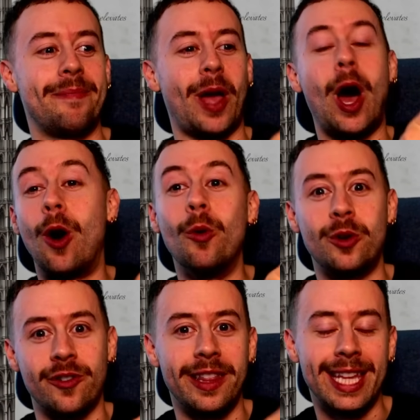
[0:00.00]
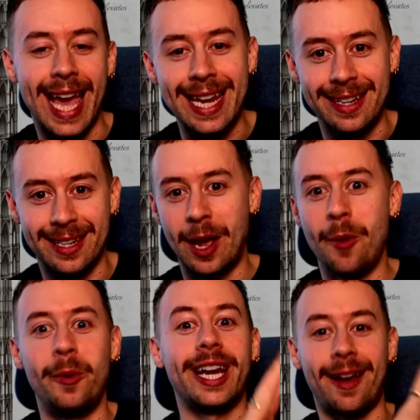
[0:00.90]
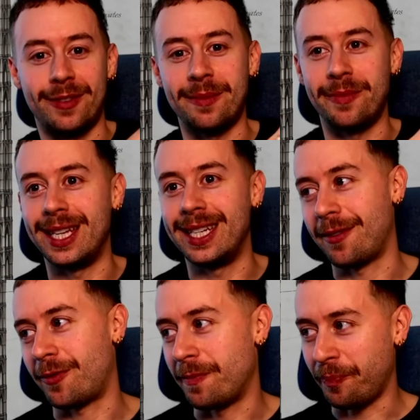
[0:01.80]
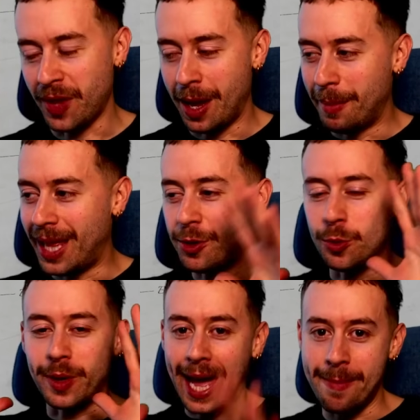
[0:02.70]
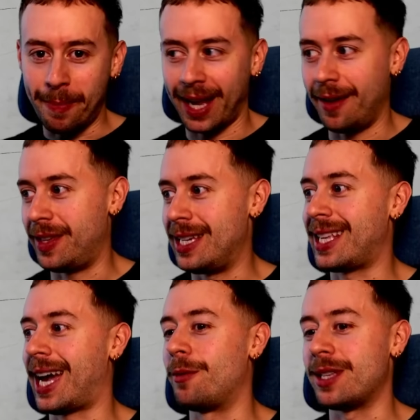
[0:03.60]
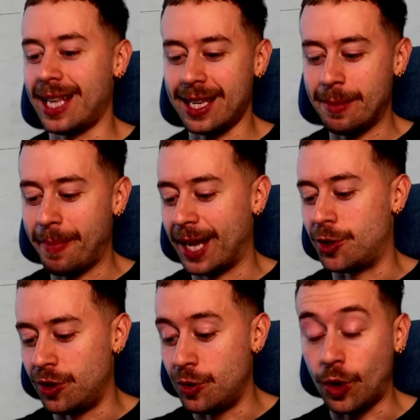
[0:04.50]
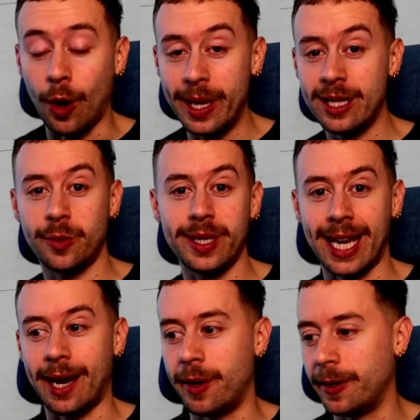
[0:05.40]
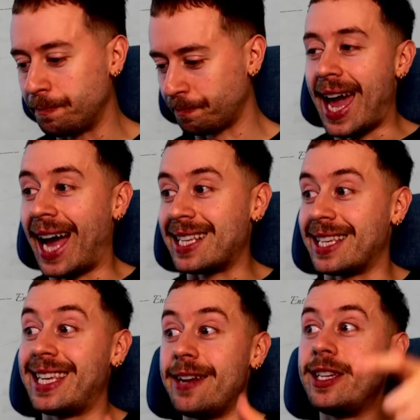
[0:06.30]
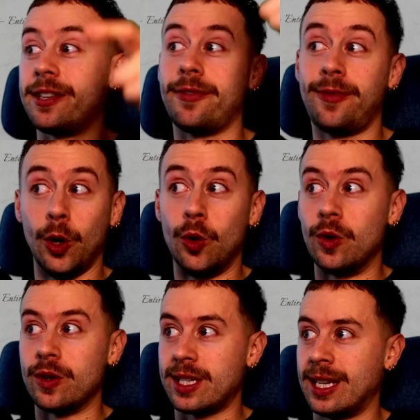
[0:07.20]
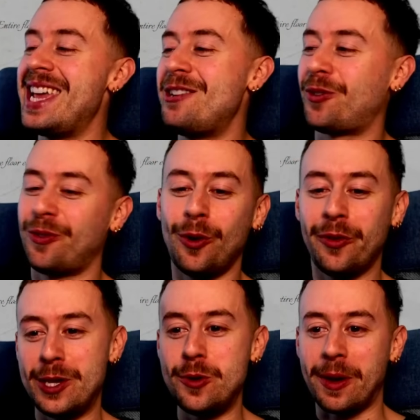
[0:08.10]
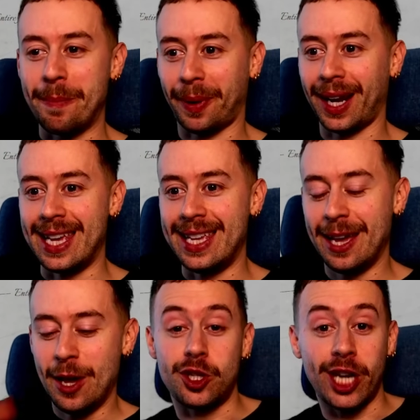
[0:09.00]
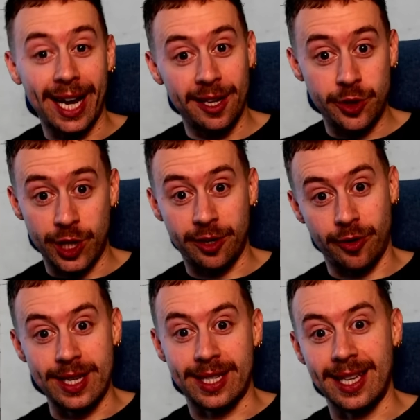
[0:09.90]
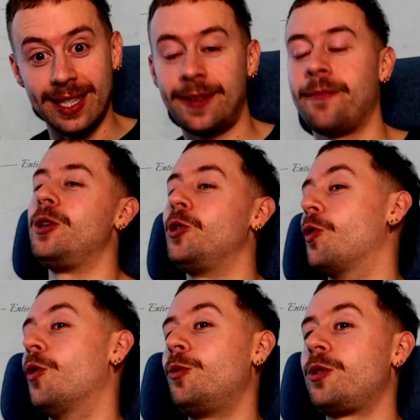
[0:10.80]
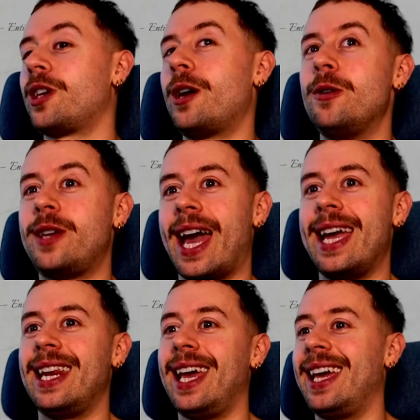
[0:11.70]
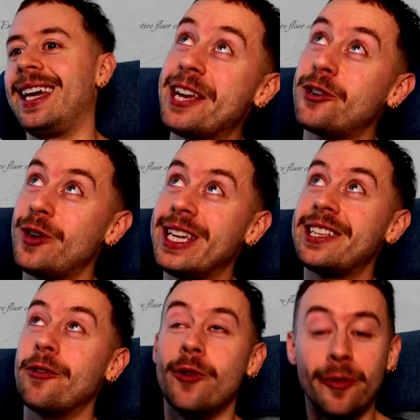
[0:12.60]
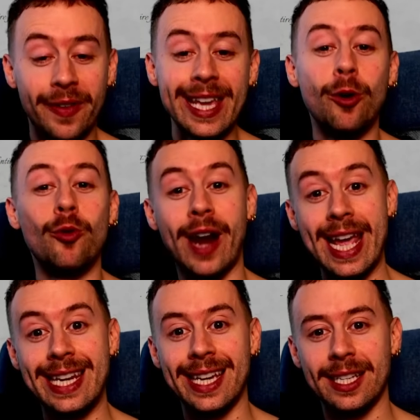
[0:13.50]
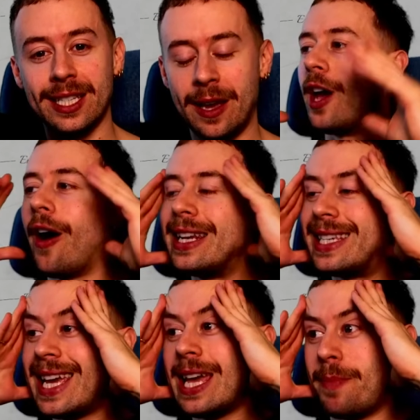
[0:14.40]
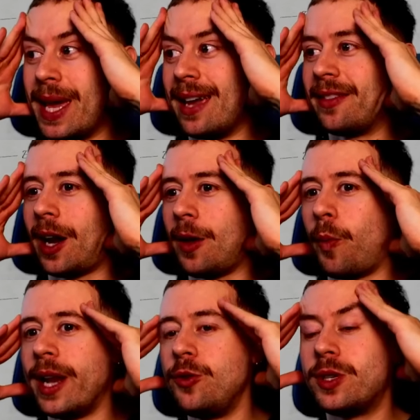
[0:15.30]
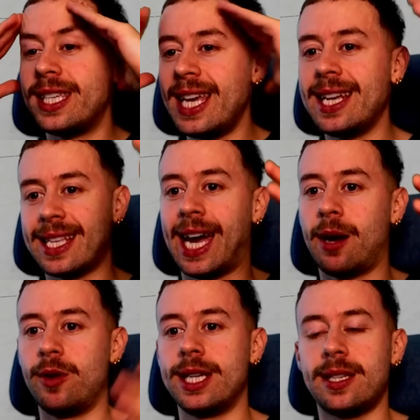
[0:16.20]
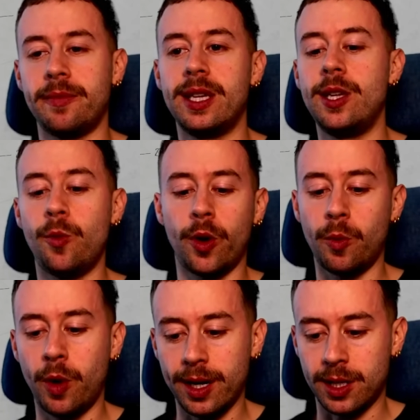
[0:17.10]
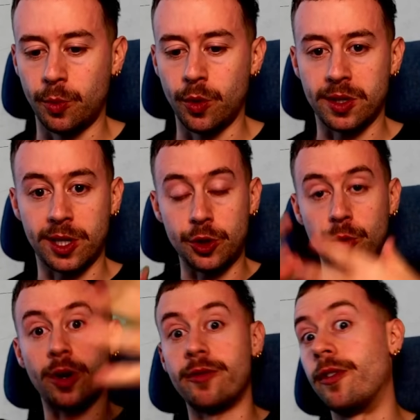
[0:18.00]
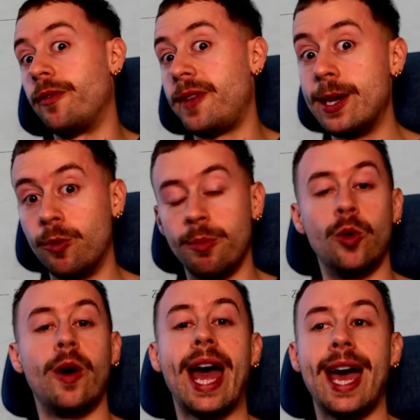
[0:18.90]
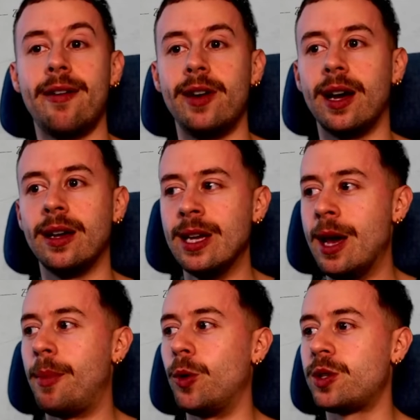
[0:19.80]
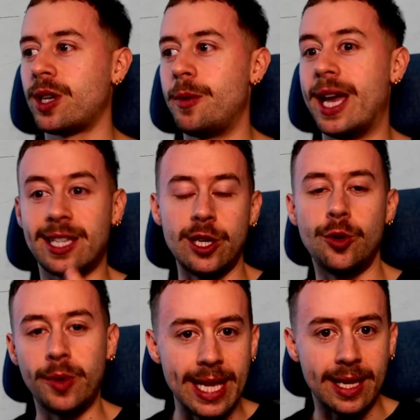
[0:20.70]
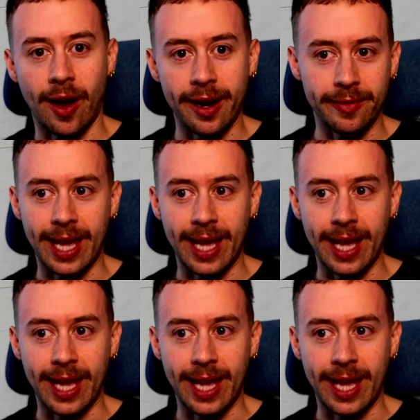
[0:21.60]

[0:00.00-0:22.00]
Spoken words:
holder at the end, we're going to have something different. But the actual gameplay of these towers, let's imagine you go into a tower, it has a series of floors. Each floor that you complete, the challenge increases, but you're also gaining increased reveal radius. The idea being that like when you see a tower, it's something you want to work towards because you want to reveal more area, but also it's a unique kind of